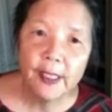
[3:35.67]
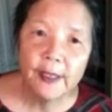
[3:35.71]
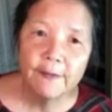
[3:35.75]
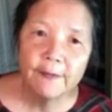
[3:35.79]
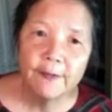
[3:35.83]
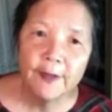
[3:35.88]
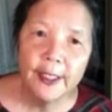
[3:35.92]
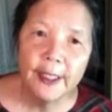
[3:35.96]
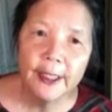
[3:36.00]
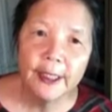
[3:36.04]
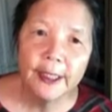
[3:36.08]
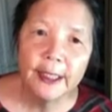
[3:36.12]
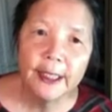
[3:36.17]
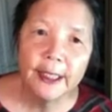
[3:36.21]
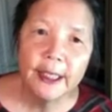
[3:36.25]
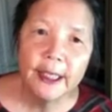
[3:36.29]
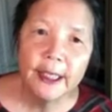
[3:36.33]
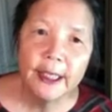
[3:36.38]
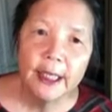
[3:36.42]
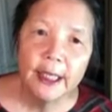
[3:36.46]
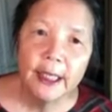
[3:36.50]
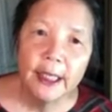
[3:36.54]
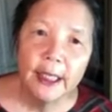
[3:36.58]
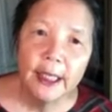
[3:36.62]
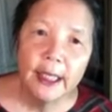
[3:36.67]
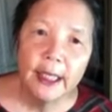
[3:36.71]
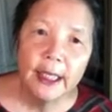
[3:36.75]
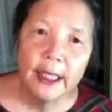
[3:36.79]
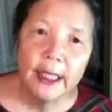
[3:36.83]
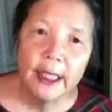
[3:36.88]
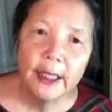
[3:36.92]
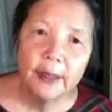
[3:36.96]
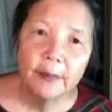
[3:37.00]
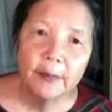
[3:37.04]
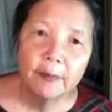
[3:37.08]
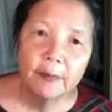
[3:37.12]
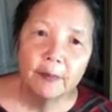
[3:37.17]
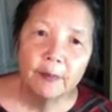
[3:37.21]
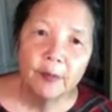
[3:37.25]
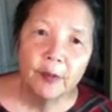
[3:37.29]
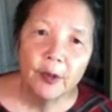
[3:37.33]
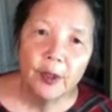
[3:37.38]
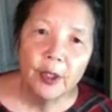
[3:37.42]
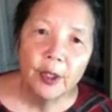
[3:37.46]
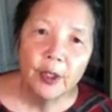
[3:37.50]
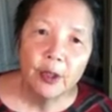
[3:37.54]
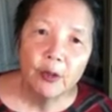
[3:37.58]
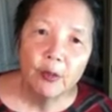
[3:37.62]
Finally,
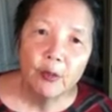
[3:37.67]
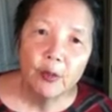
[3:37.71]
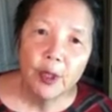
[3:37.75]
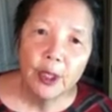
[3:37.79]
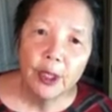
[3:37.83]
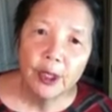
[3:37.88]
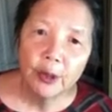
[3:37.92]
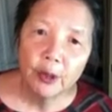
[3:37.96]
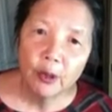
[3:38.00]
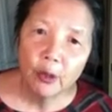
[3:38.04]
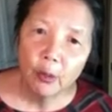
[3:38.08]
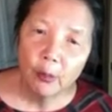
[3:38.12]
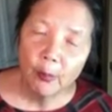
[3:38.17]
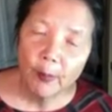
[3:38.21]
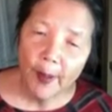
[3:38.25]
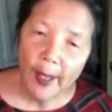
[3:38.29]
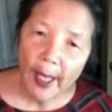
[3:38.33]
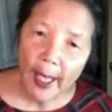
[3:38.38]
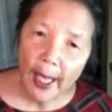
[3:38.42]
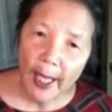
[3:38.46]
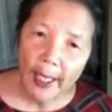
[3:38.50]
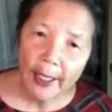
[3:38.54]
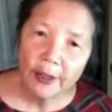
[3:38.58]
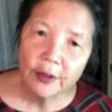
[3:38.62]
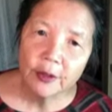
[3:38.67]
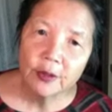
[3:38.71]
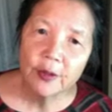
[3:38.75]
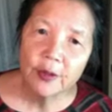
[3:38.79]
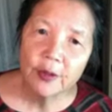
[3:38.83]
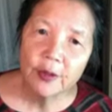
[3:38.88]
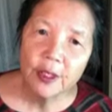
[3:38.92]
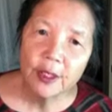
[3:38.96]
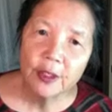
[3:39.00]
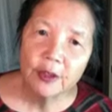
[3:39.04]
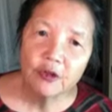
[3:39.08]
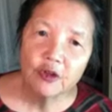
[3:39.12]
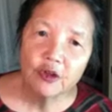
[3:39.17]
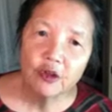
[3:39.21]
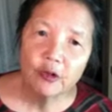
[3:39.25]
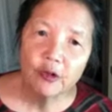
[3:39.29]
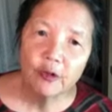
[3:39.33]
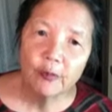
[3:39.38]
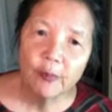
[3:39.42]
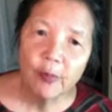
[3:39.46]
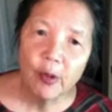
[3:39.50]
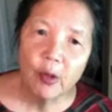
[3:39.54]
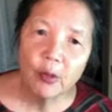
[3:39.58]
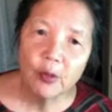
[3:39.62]
we're going to go back to the issue
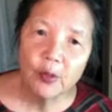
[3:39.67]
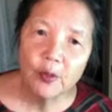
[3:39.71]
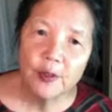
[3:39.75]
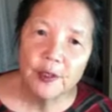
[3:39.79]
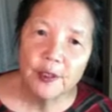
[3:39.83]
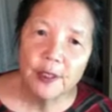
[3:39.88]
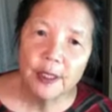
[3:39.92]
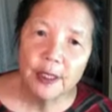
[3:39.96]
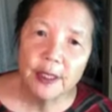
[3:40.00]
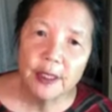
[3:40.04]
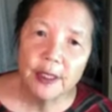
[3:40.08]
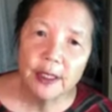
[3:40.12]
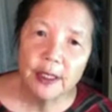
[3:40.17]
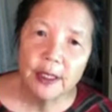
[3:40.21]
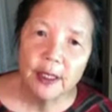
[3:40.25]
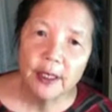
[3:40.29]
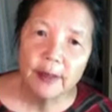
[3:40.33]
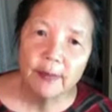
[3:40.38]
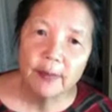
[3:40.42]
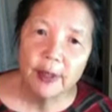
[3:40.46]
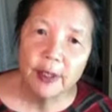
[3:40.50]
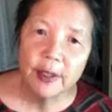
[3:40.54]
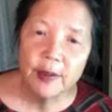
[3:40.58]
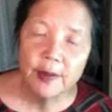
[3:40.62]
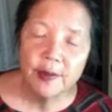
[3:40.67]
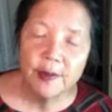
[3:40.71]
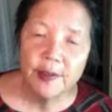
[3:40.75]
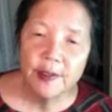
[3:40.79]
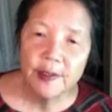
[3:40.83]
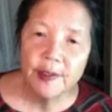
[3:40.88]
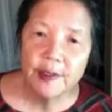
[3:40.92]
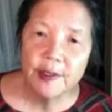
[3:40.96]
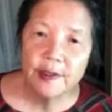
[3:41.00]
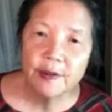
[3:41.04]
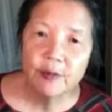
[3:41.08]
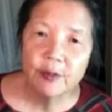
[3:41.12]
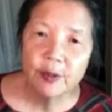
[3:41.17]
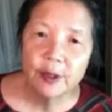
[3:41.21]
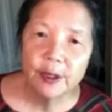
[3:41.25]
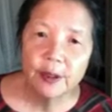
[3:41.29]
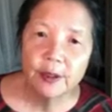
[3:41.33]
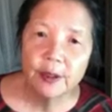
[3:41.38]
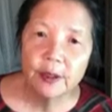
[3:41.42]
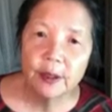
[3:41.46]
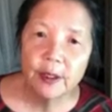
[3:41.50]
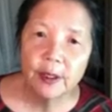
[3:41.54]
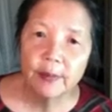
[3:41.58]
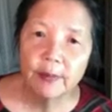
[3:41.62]
of potency, because this is what
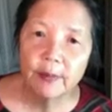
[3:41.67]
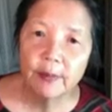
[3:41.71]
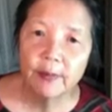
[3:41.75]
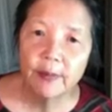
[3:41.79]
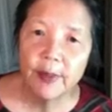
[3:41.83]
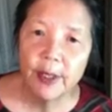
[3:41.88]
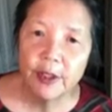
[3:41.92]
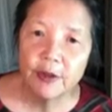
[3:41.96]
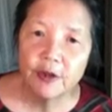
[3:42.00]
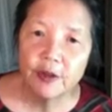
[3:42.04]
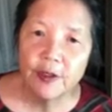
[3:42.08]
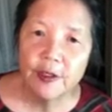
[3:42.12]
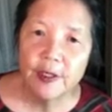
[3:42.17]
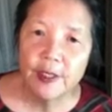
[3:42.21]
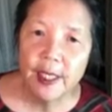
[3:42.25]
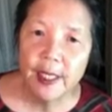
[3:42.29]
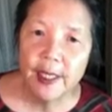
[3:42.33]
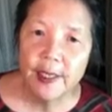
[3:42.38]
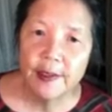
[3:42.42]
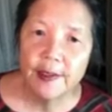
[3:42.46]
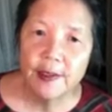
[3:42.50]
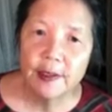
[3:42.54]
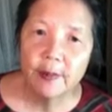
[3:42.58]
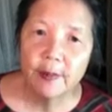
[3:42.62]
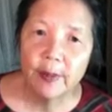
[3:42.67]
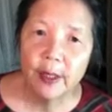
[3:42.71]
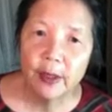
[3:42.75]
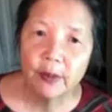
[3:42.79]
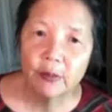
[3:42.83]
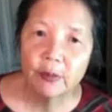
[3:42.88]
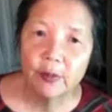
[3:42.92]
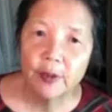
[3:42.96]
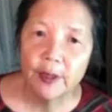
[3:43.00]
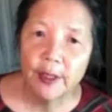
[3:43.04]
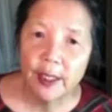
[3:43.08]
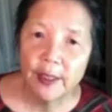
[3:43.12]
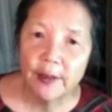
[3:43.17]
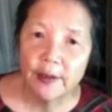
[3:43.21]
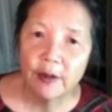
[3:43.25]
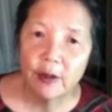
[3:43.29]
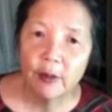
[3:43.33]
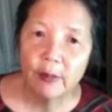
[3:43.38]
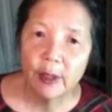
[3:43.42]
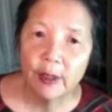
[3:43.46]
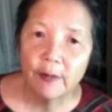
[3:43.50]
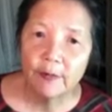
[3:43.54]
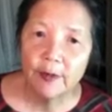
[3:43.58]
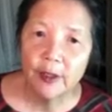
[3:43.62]
patients asked about when they saw
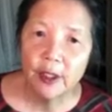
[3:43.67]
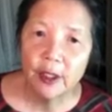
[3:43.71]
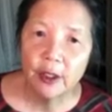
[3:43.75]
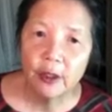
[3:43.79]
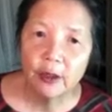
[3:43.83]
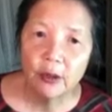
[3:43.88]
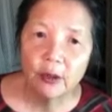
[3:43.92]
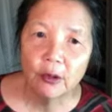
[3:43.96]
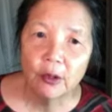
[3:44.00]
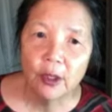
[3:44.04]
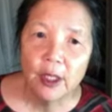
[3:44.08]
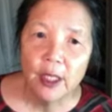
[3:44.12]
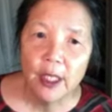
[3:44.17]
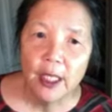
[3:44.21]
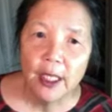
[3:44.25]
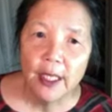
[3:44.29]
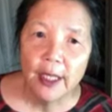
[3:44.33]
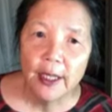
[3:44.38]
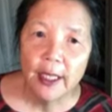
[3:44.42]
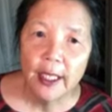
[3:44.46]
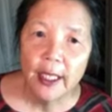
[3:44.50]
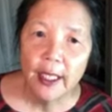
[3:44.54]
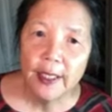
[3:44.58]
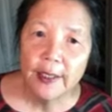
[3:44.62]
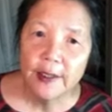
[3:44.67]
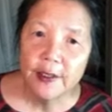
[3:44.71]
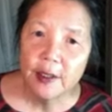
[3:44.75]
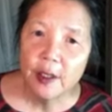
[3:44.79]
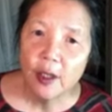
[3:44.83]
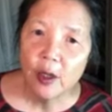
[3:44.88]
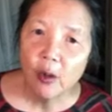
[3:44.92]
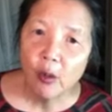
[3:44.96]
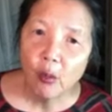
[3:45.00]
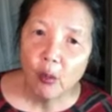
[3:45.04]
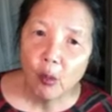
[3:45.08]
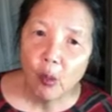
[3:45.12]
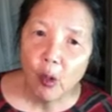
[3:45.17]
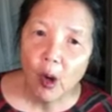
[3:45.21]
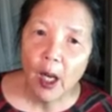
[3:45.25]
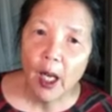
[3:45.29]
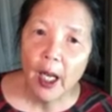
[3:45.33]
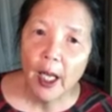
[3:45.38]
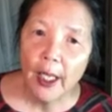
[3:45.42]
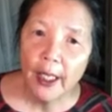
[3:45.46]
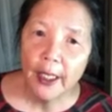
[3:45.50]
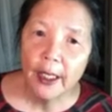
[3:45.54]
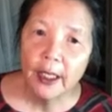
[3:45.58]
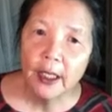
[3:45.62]
my video. They asked,
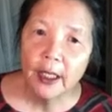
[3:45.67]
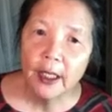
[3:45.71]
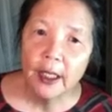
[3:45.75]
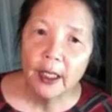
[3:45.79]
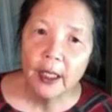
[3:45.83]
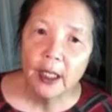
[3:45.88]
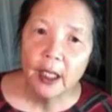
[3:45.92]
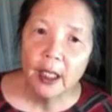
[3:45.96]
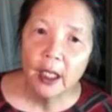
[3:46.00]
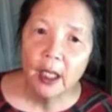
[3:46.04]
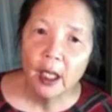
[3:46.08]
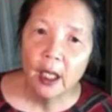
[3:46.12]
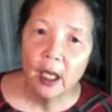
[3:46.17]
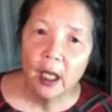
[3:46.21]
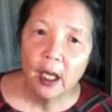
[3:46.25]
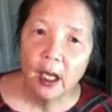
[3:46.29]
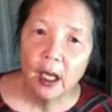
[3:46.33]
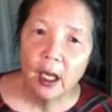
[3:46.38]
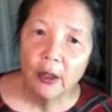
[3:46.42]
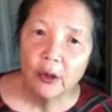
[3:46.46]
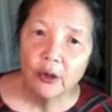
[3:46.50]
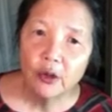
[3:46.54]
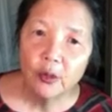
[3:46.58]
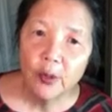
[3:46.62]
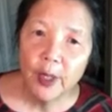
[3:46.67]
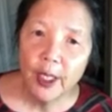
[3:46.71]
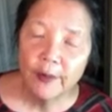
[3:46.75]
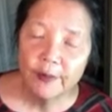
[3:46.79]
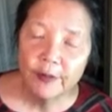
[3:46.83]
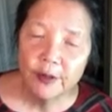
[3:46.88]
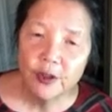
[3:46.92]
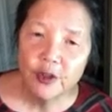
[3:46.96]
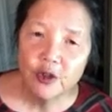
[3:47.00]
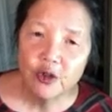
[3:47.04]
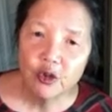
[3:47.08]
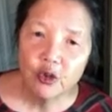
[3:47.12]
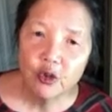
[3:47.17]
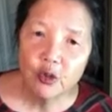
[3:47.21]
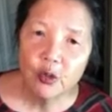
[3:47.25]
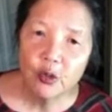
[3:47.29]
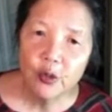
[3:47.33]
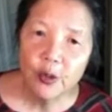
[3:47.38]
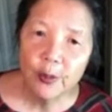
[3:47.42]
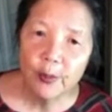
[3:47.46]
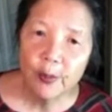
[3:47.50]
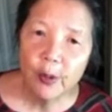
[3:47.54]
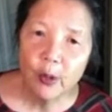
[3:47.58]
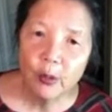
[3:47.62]
why do we have to stir
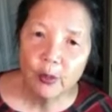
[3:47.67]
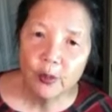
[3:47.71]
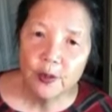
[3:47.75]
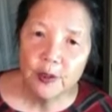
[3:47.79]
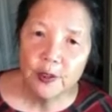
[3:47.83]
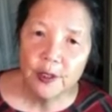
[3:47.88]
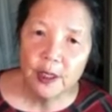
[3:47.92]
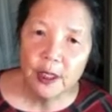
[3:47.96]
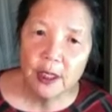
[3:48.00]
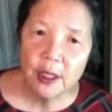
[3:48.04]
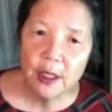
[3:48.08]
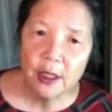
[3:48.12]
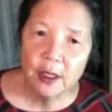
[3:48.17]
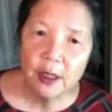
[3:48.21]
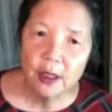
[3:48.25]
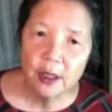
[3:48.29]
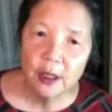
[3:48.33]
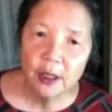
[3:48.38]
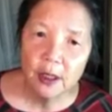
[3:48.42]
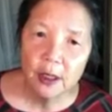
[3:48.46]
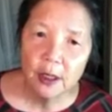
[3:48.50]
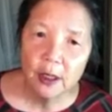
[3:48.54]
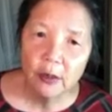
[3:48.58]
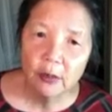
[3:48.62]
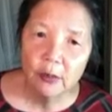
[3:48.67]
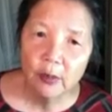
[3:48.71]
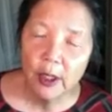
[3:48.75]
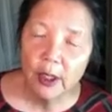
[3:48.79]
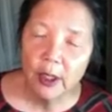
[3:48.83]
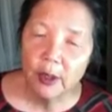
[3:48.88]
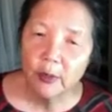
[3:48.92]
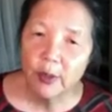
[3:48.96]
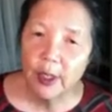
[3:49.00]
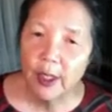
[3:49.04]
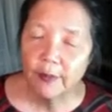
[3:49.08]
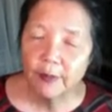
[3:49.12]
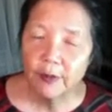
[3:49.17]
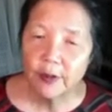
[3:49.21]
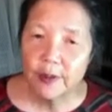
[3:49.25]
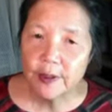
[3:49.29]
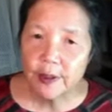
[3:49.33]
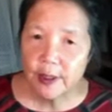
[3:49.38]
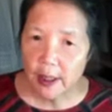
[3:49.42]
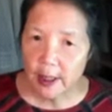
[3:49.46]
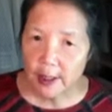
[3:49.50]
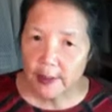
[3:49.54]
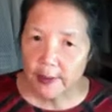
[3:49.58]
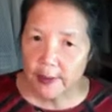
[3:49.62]
the potency? Why do we have to
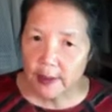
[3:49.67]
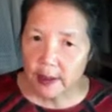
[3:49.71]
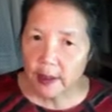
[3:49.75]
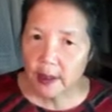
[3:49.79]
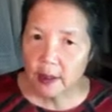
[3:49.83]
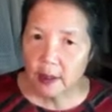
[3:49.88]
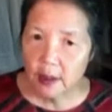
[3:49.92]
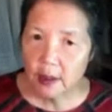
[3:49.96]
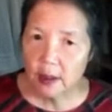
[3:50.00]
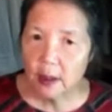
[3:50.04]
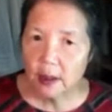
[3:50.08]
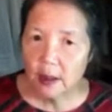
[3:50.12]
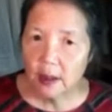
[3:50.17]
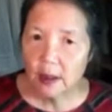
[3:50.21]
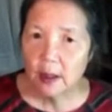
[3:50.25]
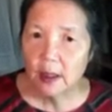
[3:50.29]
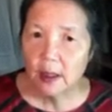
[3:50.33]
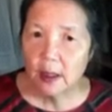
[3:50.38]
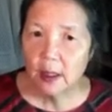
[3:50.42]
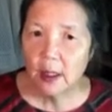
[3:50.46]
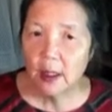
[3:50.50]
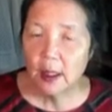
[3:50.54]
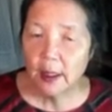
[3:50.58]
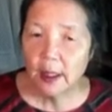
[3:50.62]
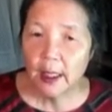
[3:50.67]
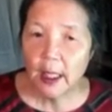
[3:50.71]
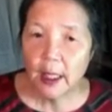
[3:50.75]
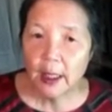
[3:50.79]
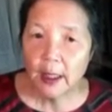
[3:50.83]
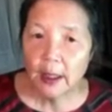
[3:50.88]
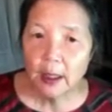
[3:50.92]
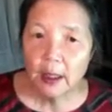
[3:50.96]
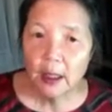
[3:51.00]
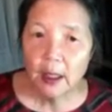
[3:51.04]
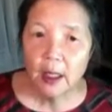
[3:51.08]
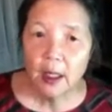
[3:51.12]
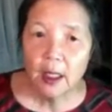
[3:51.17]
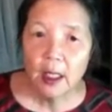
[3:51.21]
succuss it again?